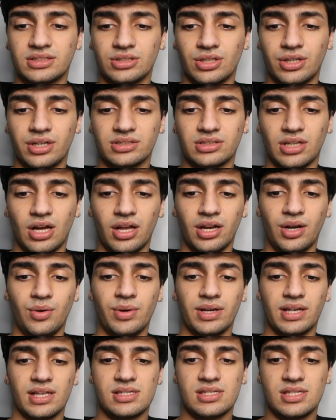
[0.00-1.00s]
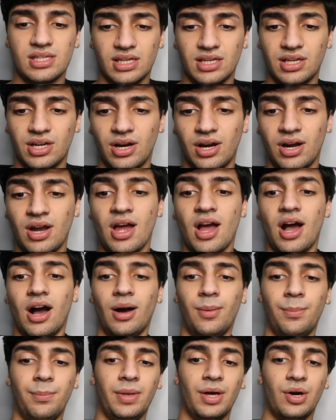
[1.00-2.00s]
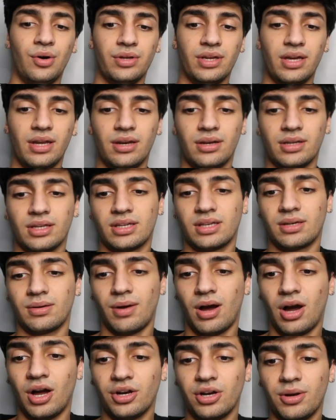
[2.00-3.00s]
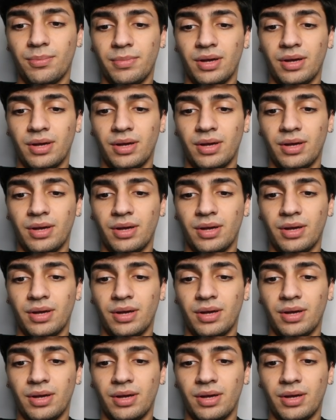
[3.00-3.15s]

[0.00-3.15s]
CertiK audit we can see here a million hundred